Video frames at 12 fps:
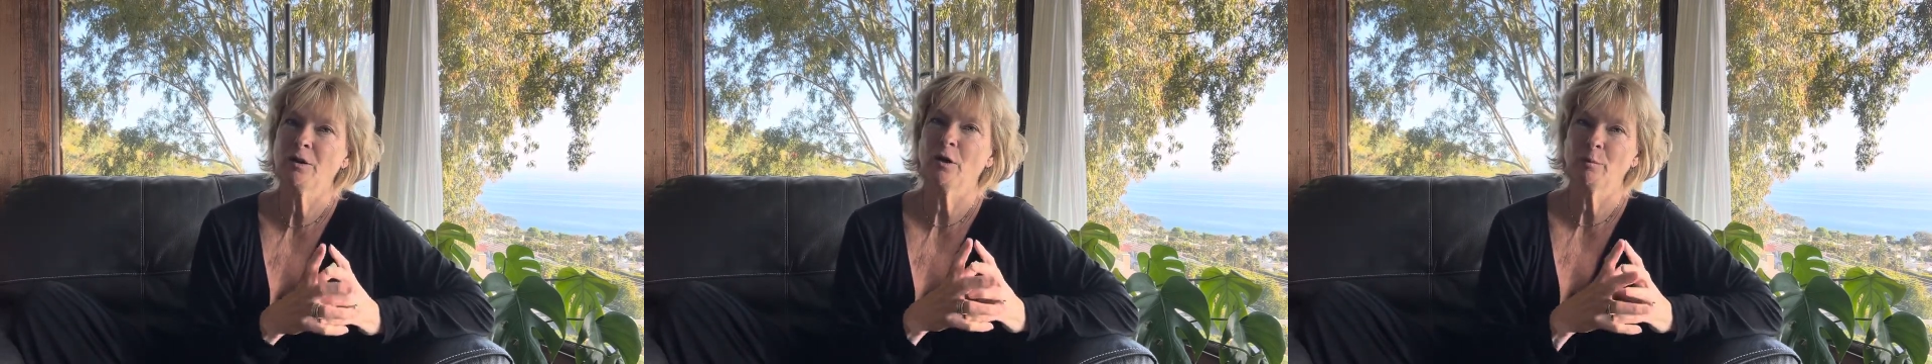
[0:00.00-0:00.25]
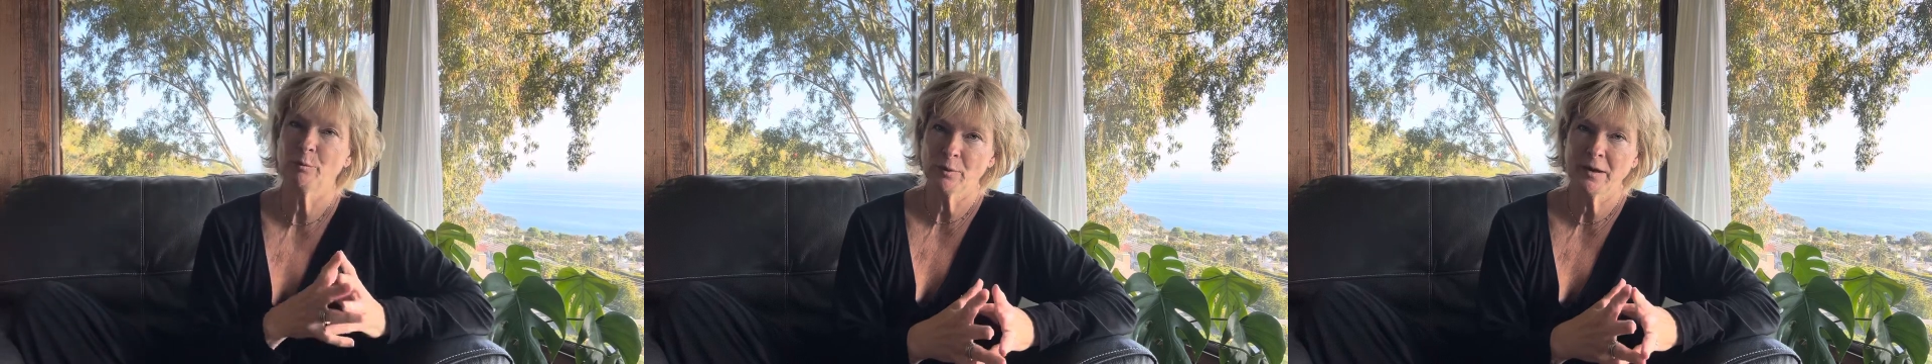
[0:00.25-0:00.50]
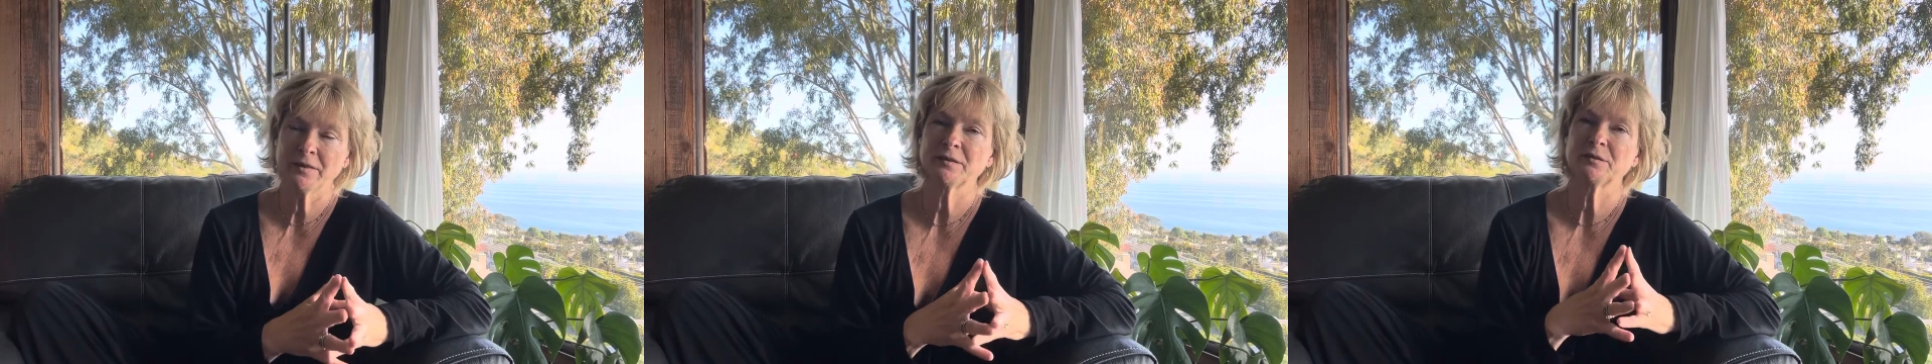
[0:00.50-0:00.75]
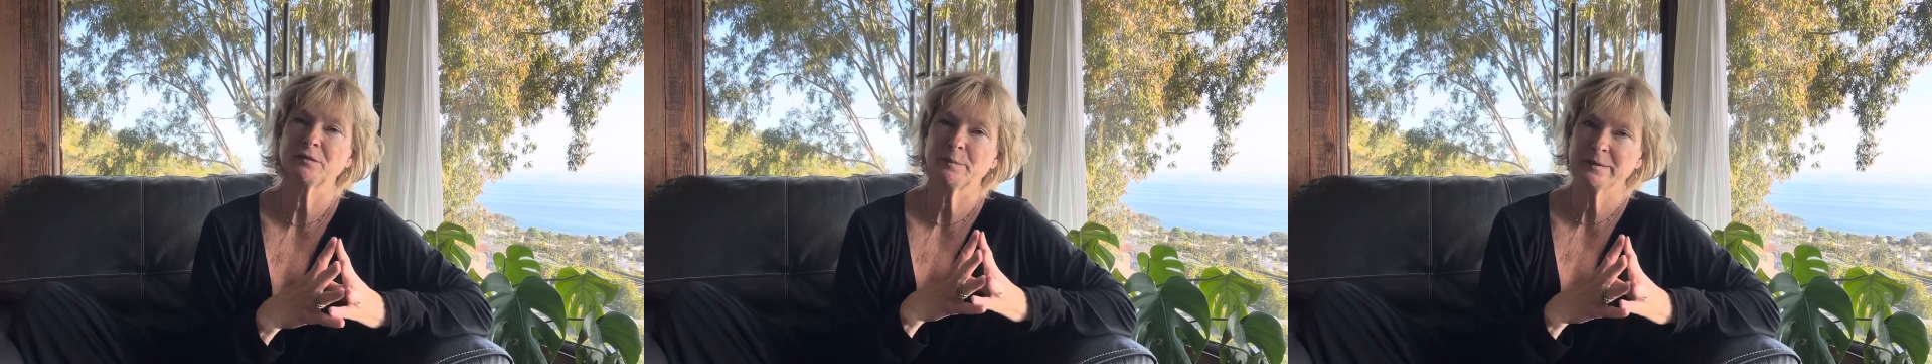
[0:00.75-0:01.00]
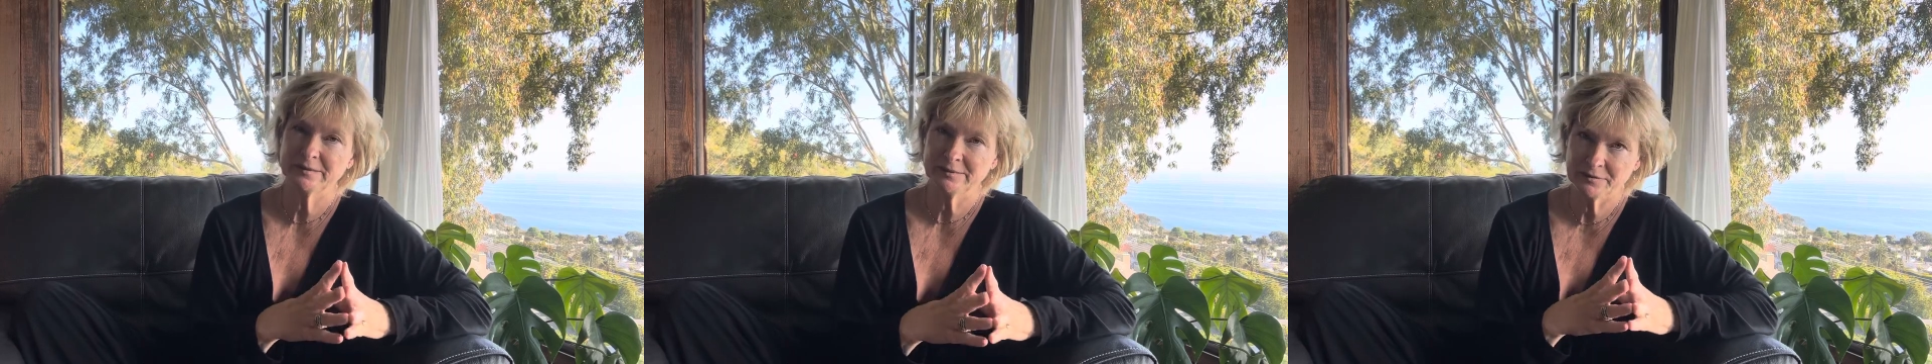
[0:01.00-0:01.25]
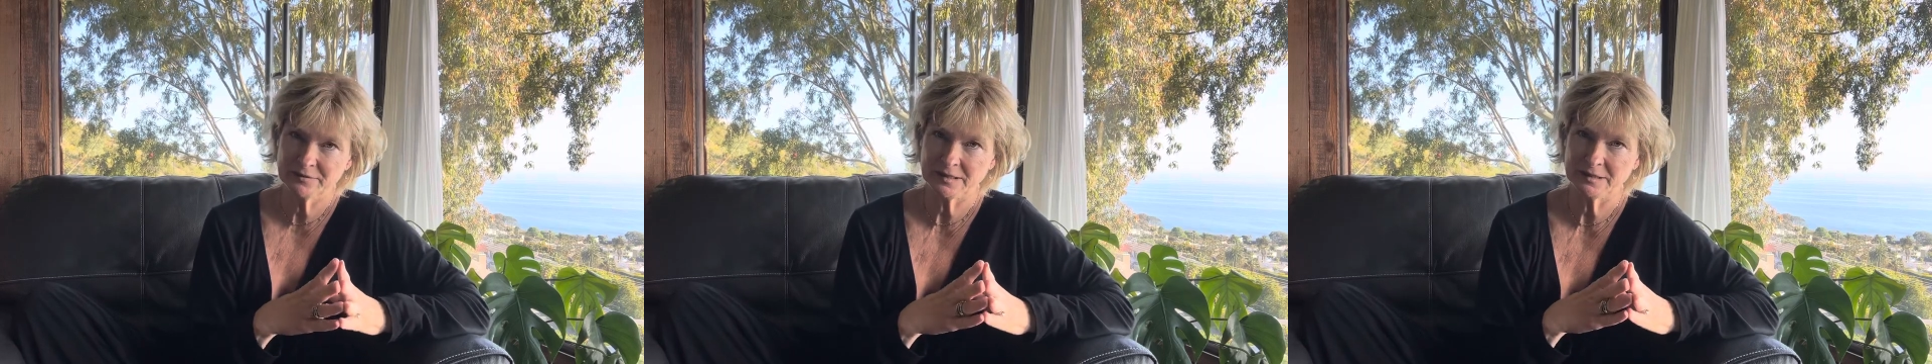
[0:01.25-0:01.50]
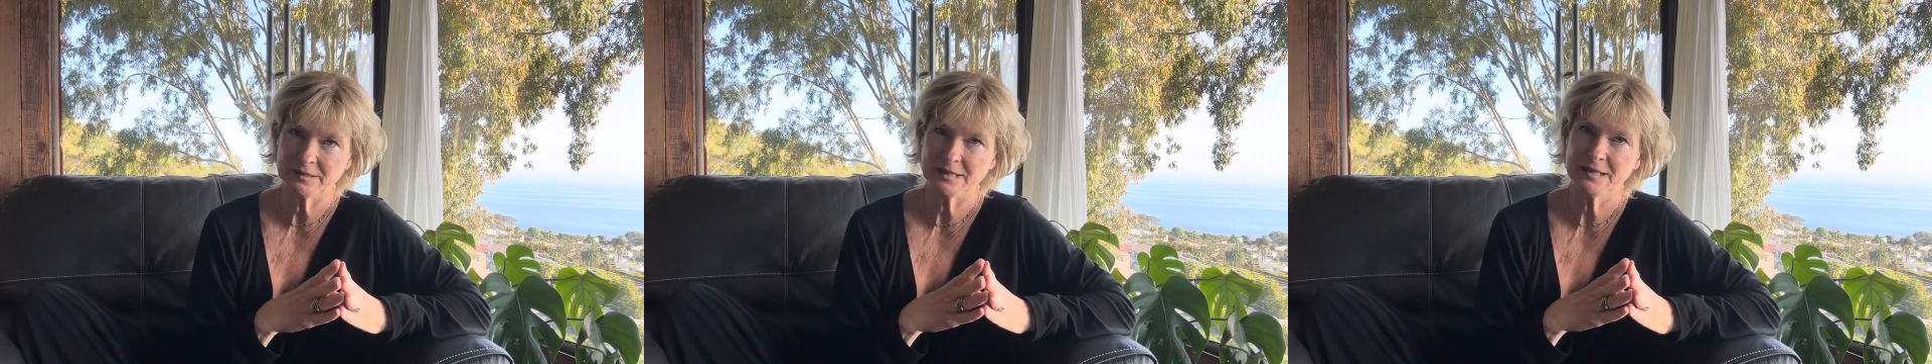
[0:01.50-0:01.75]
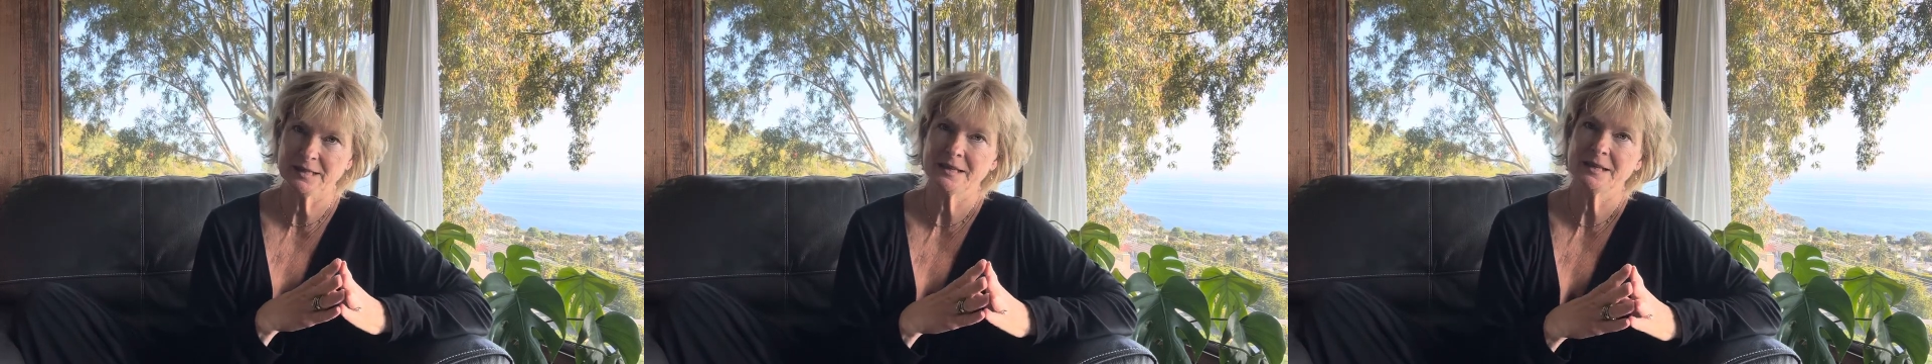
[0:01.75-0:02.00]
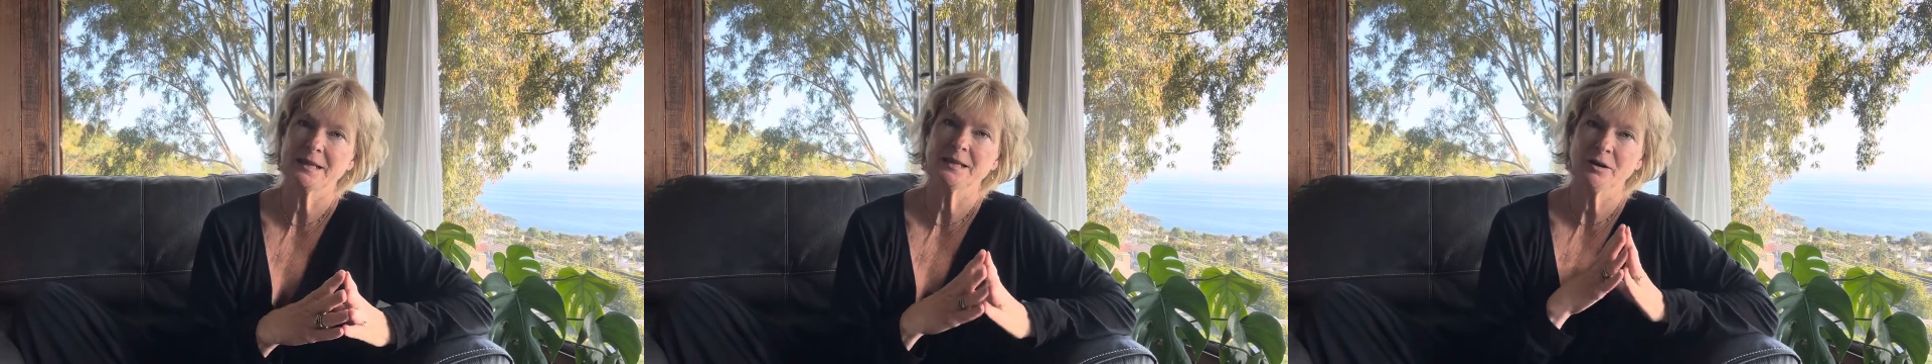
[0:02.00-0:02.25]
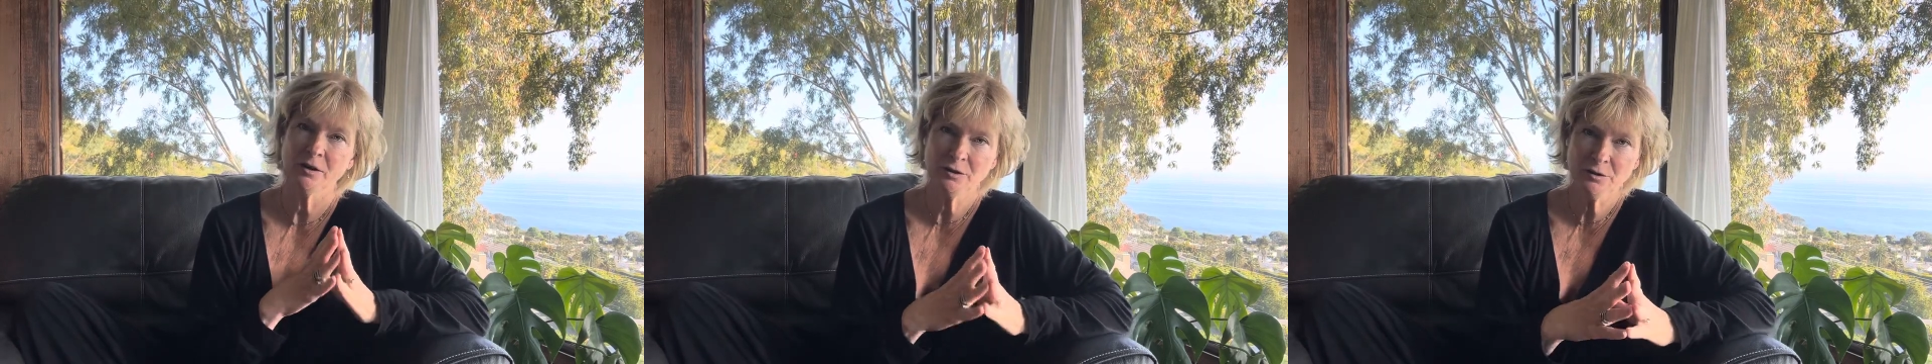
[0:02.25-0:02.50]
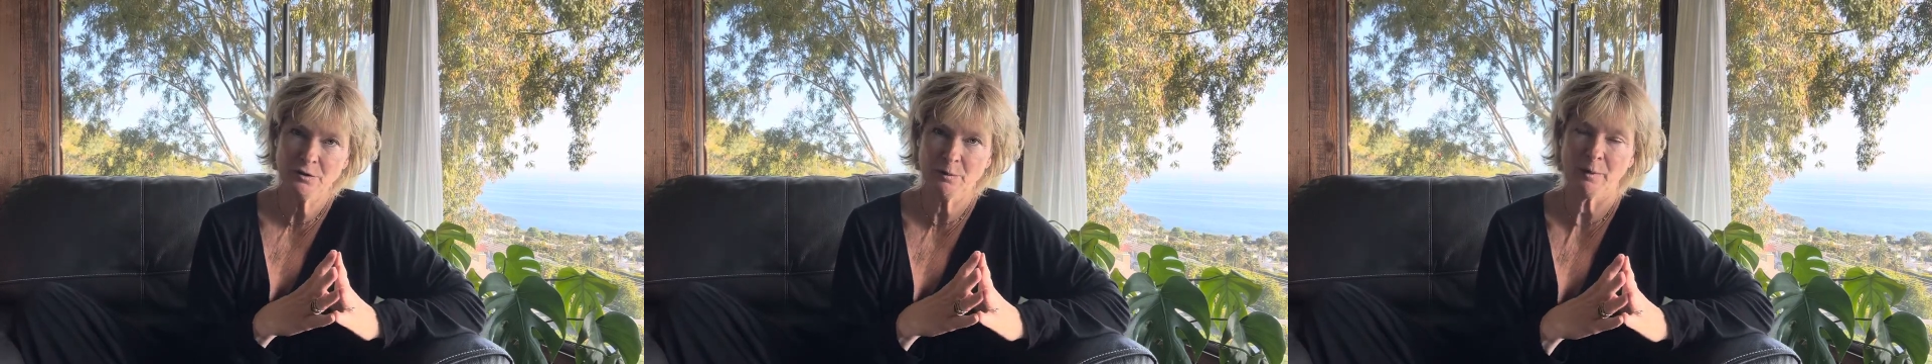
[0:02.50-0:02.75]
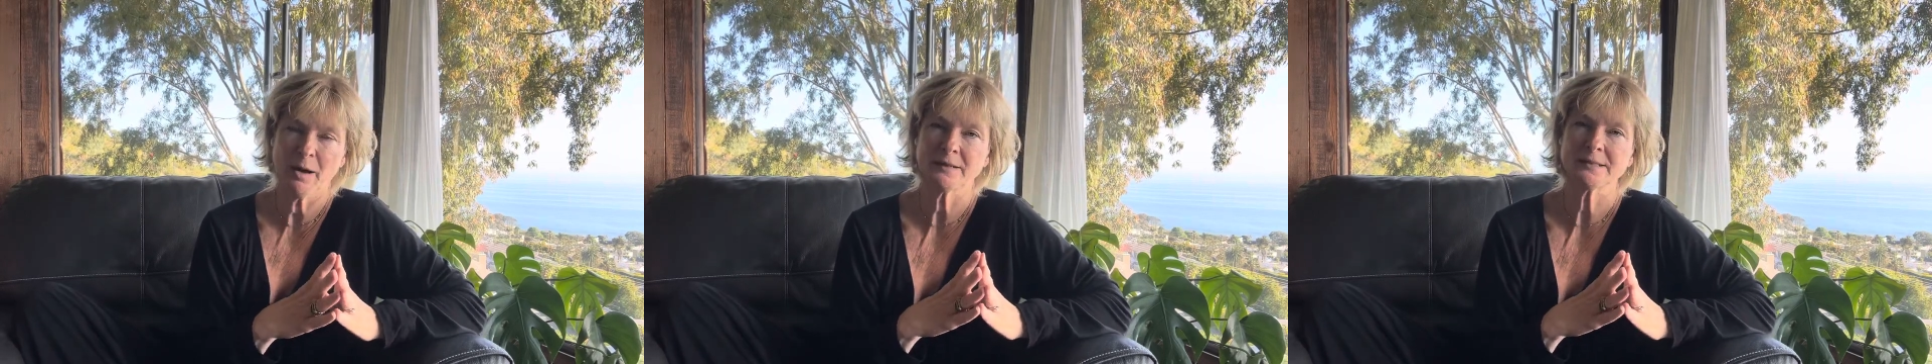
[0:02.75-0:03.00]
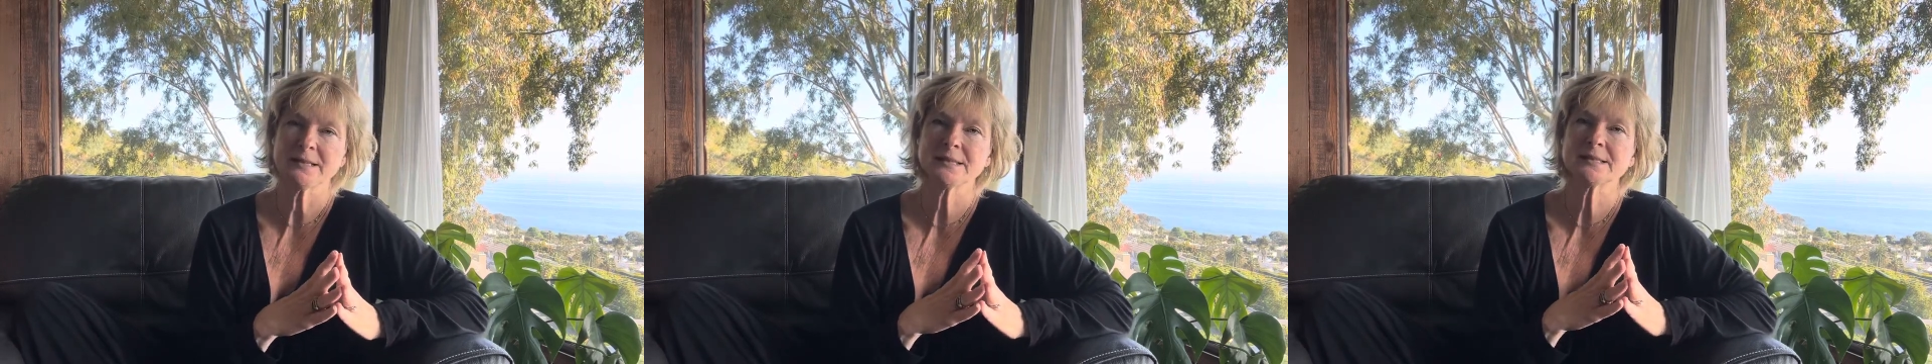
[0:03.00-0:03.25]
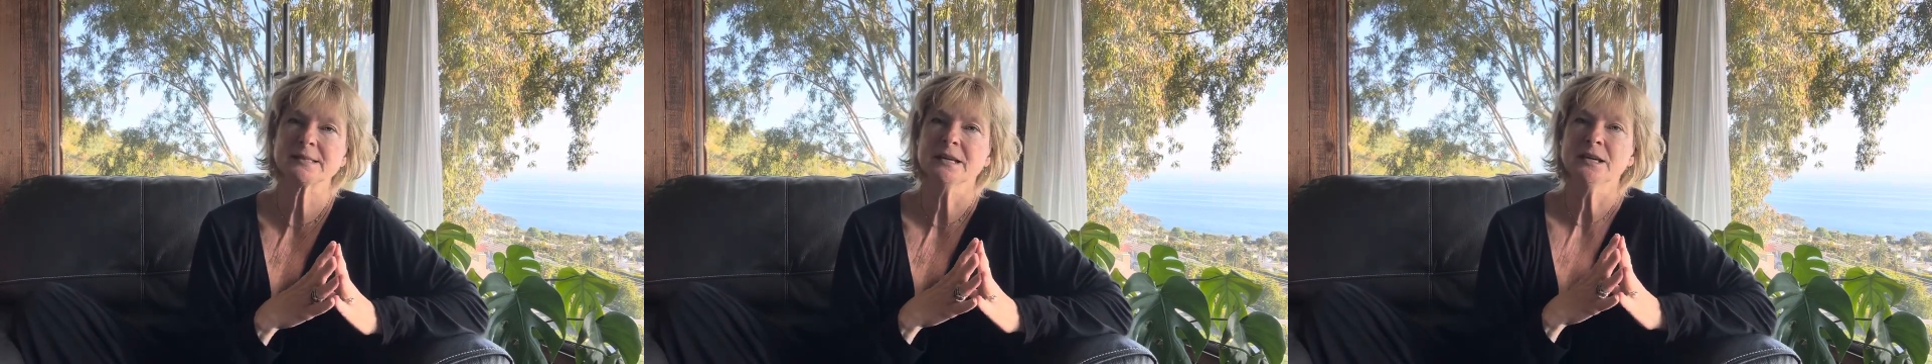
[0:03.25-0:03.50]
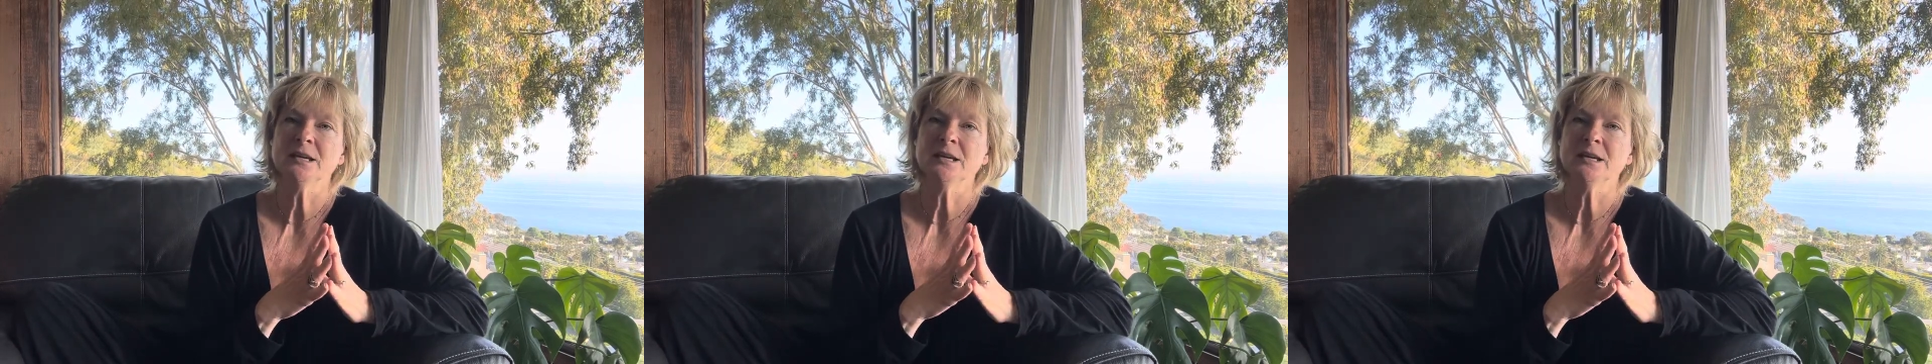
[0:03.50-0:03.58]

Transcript: our breath specifically in our yoga practice